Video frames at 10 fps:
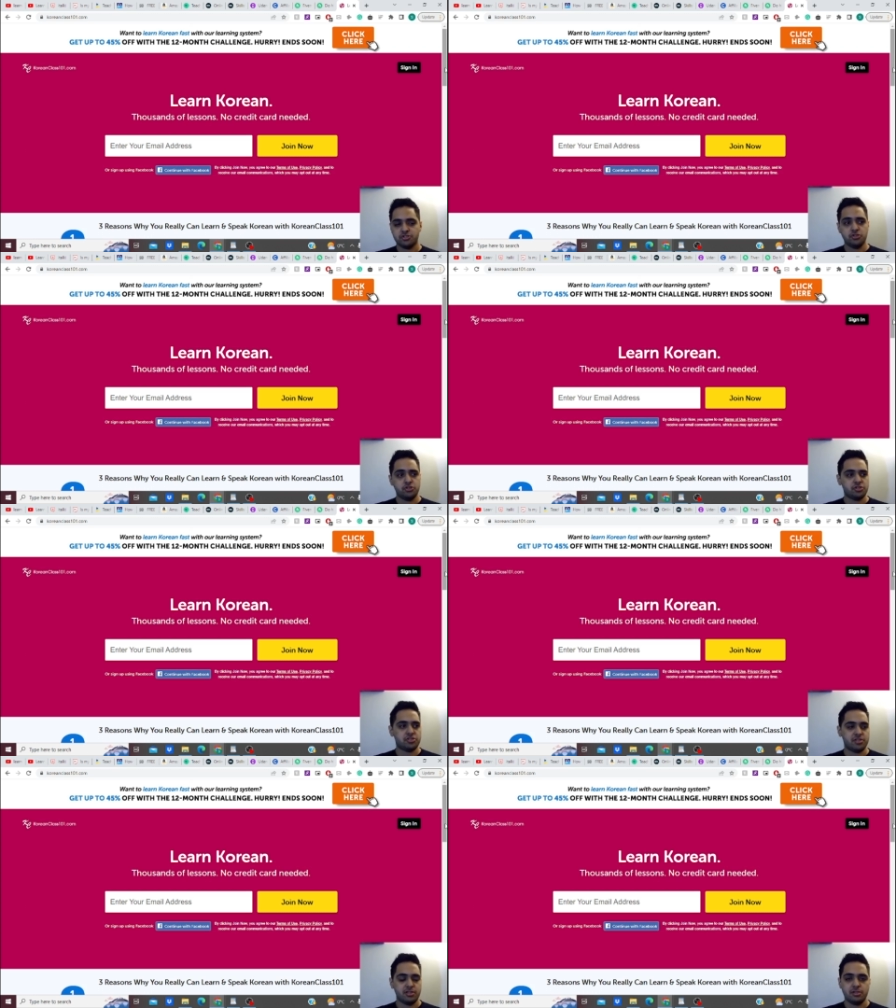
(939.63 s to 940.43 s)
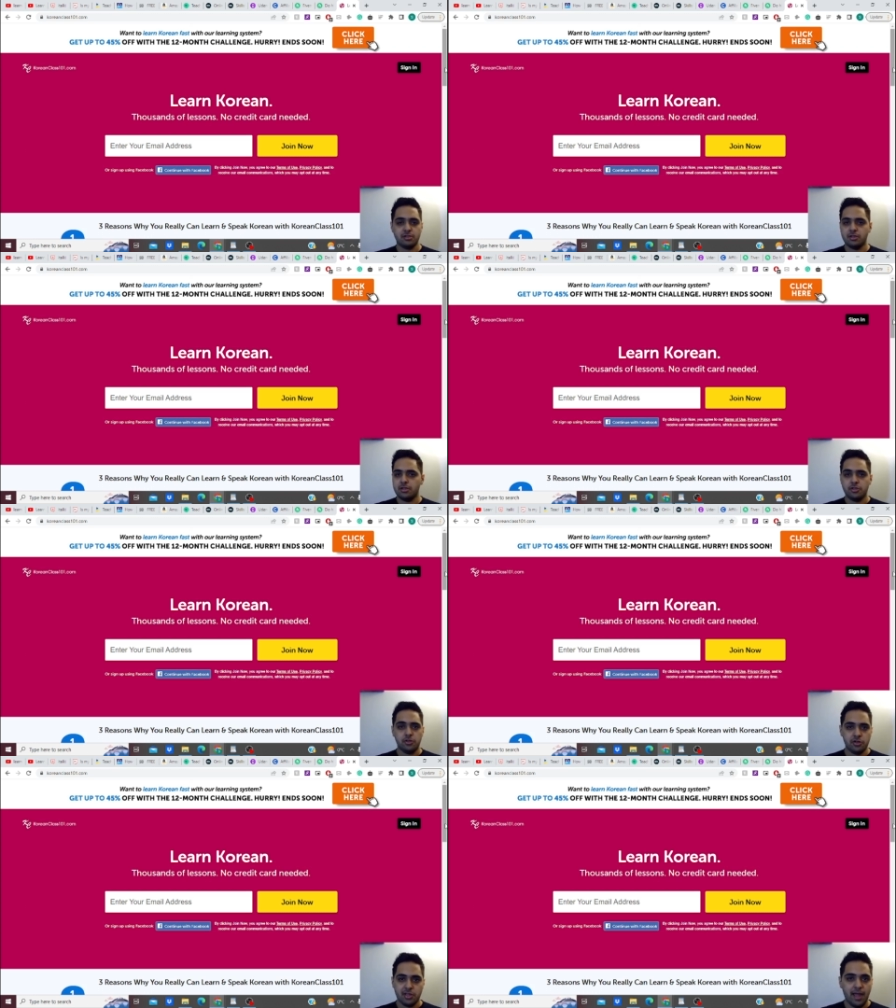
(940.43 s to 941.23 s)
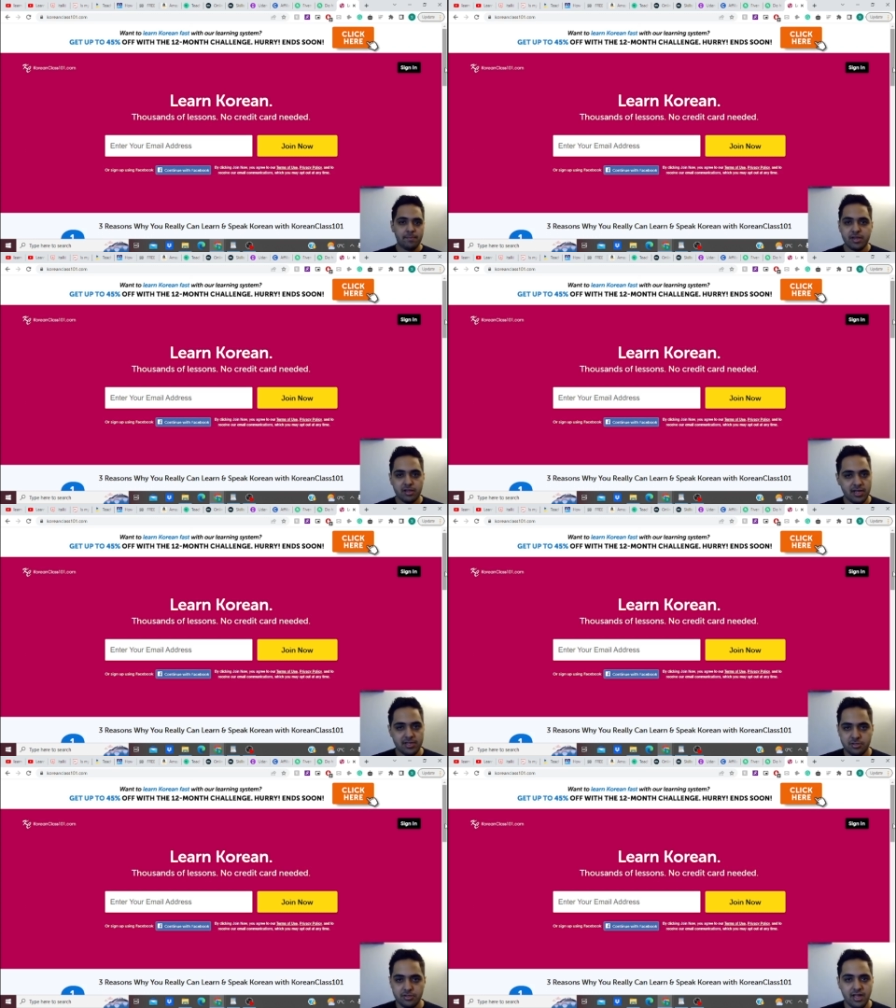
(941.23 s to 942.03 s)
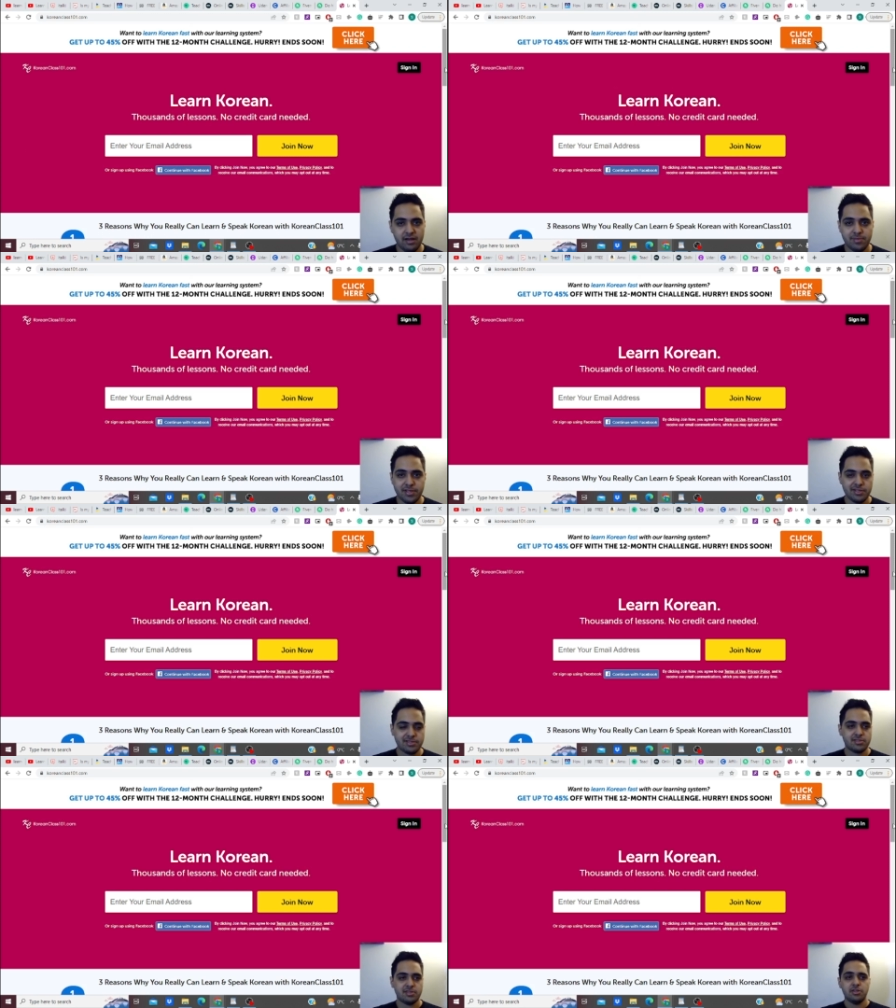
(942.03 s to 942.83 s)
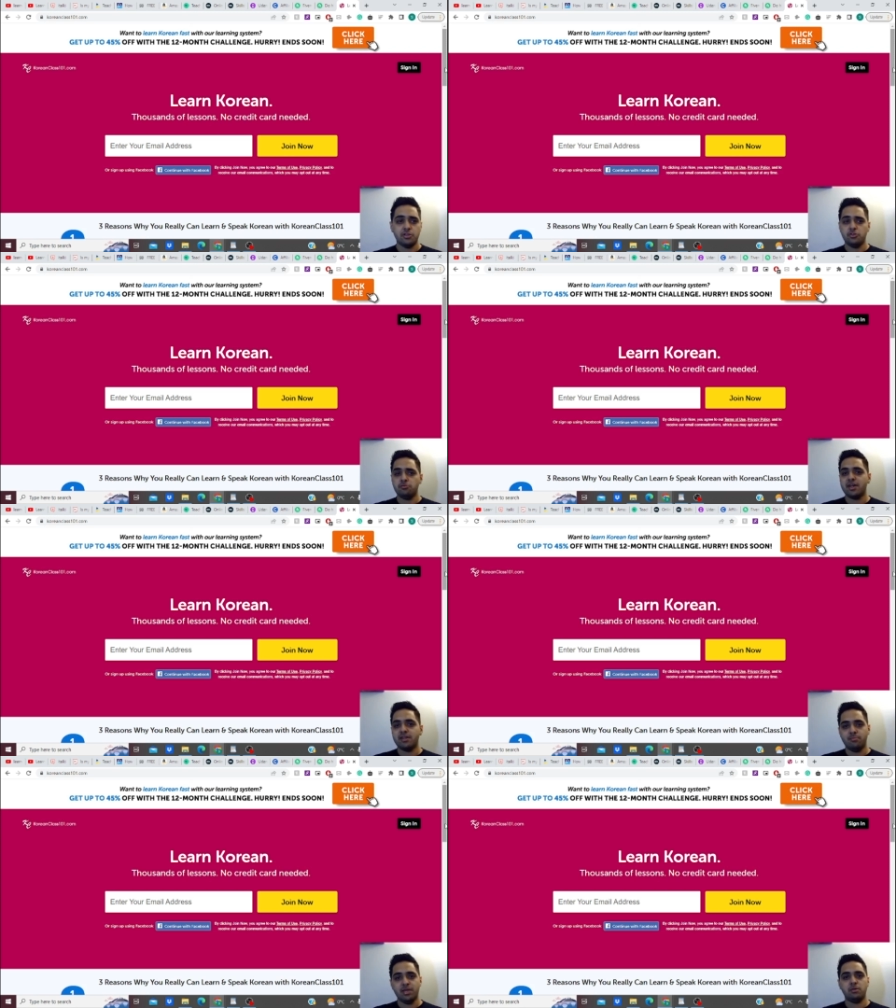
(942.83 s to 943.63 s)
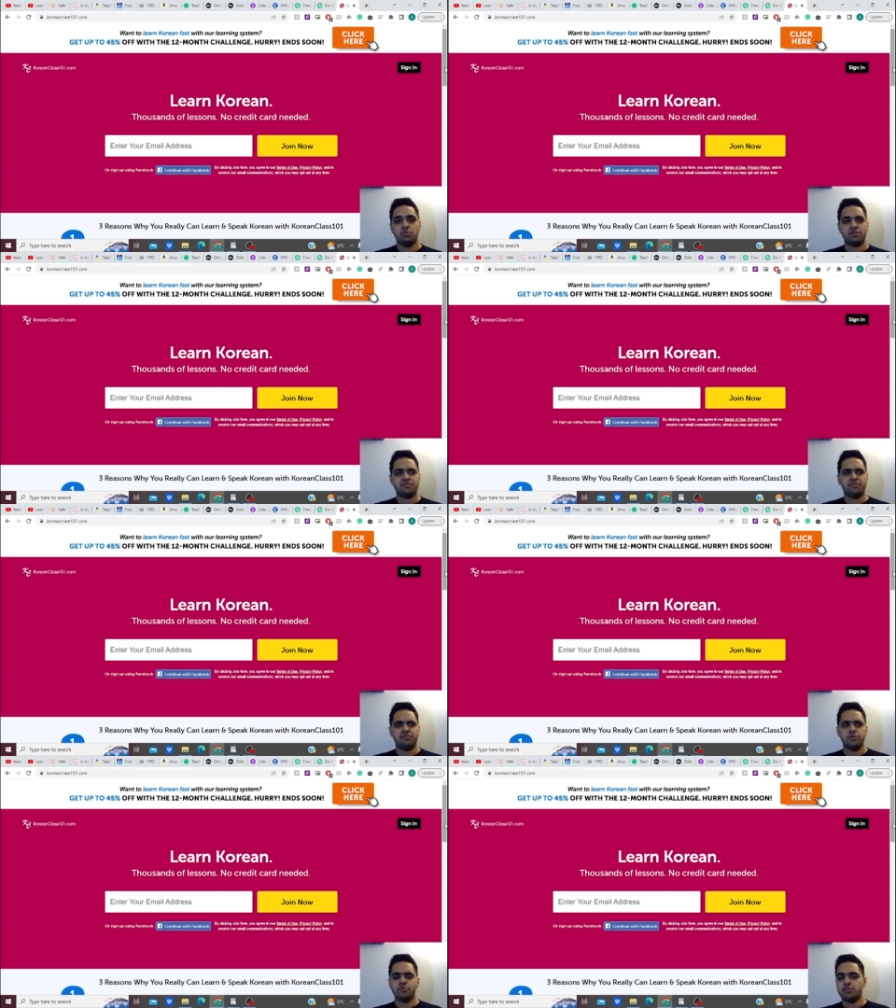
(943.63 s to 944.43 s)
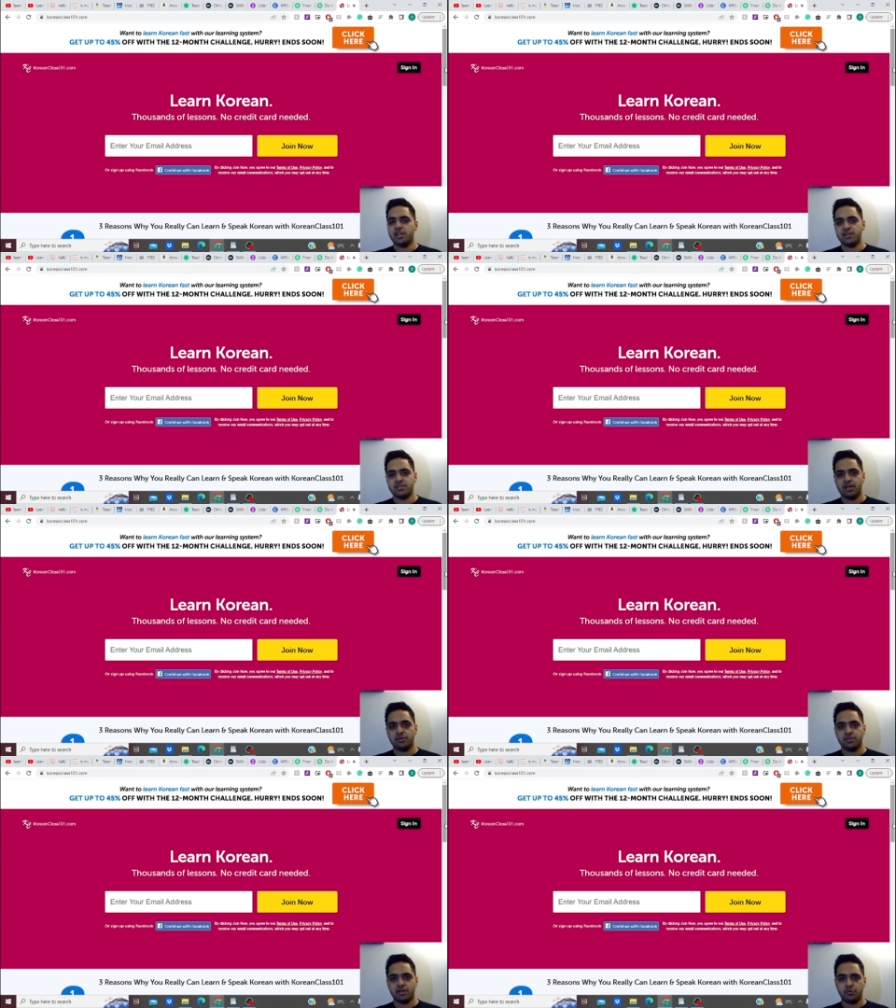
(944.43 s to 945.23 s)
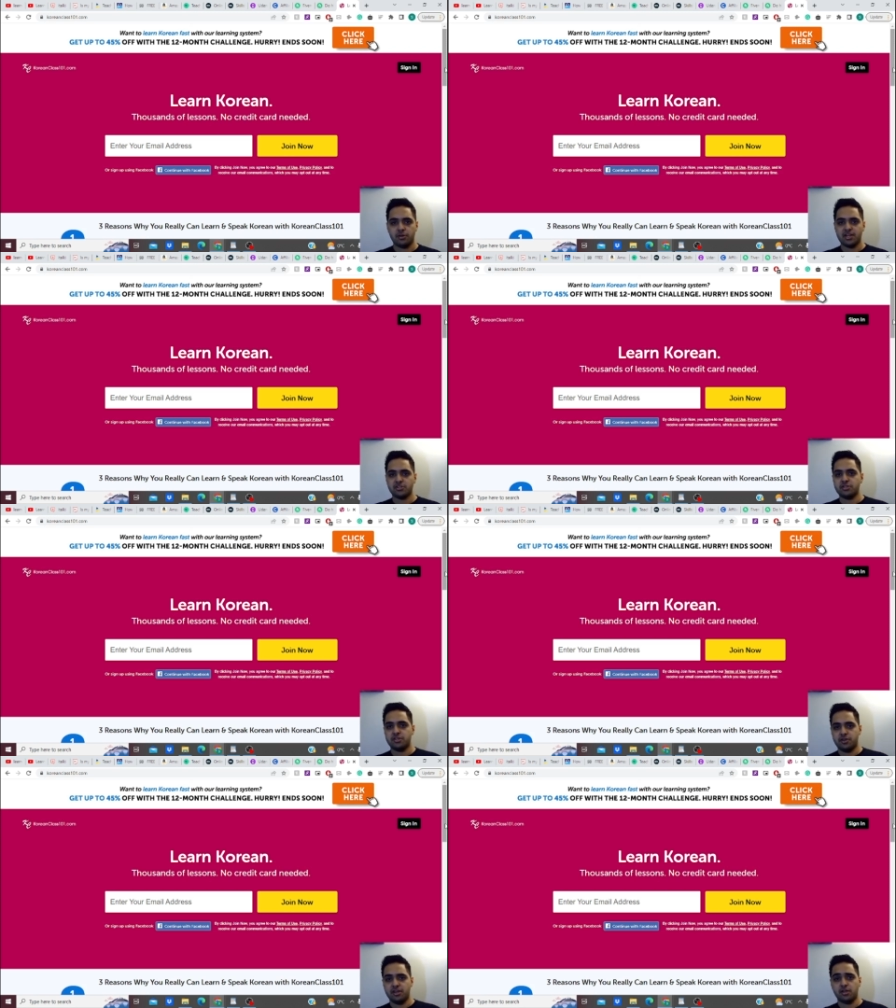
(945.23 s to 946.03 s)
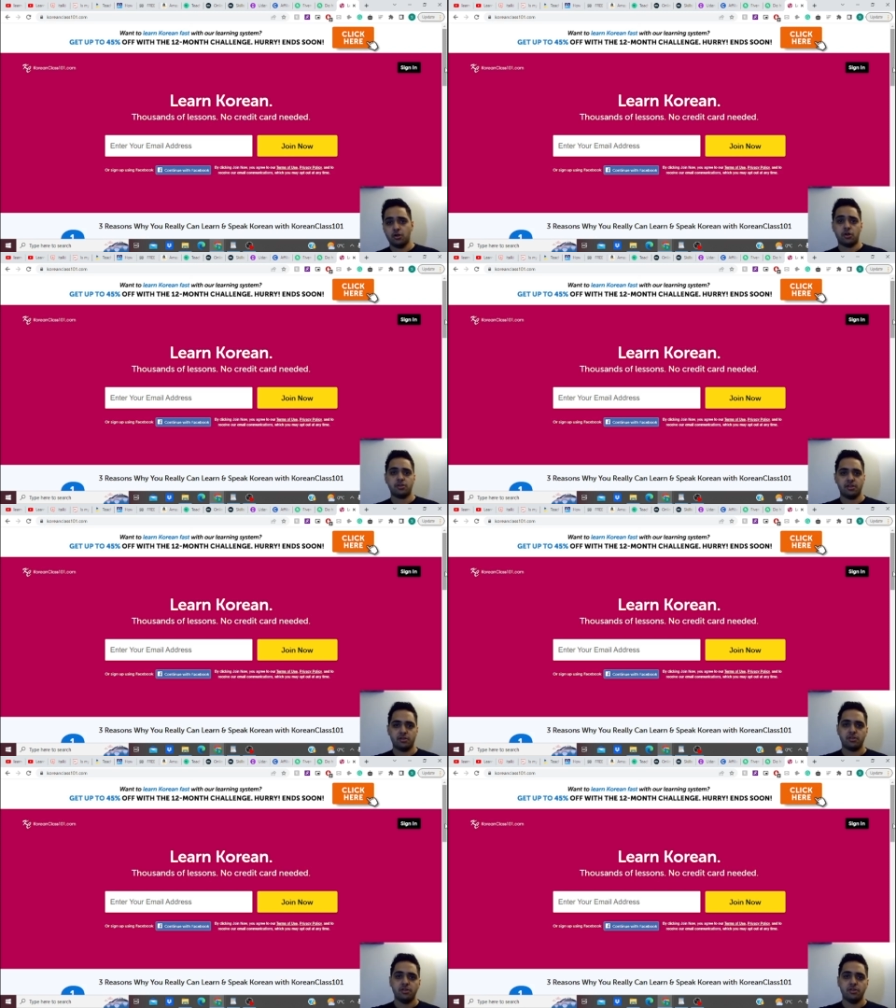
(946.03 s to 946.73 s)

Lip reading: You should still, capitalize on that, because you might be one of the few creators out there who are actually creating content